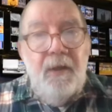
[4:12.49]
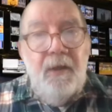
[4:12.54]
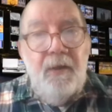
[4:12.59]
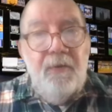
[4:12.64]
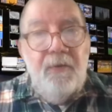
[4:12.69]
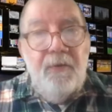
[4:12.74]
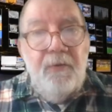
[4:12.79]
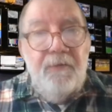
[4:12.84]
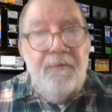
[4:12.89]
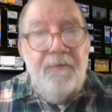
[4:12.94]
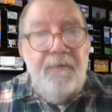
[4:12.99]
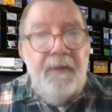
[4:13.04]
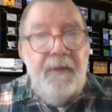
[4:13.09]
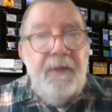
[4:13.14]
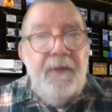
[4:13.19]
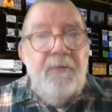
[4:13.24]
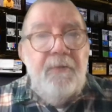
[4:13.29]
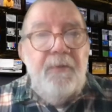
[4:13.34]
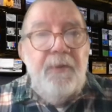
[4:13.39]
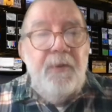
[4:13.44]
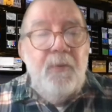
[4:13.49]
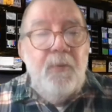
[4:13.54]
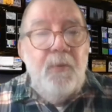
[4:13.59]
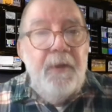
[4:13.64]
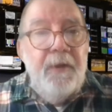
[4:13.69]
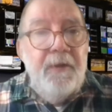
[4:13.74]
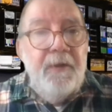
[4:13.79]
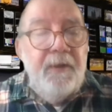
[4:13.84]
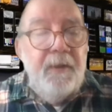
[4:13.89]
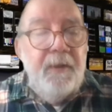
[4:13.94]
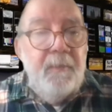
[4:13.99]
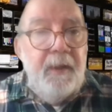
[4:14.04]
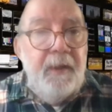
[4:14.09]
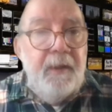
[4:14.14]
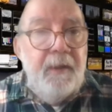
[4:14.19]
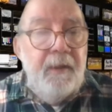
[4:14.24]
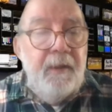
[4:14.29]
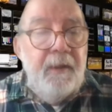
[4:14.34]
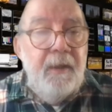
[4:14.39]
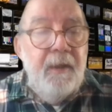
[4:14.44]
Although if I get a request, I
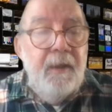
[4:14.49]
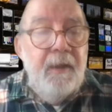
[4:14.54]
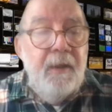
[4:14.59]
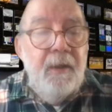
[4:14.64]
may